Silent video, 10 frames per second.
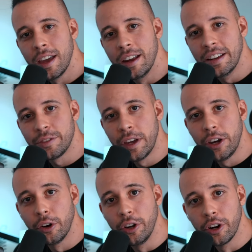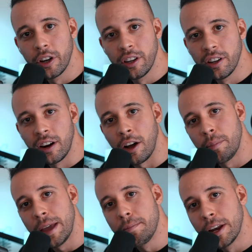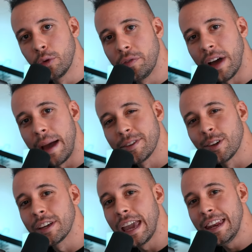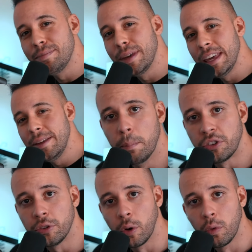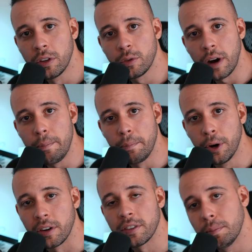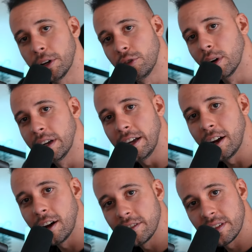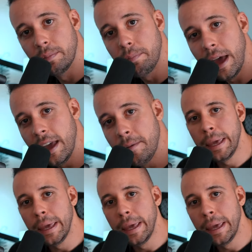In this video, you're gonna learn how to make money with Amazon KDP, but you don't want to write books, but you want a constant pay.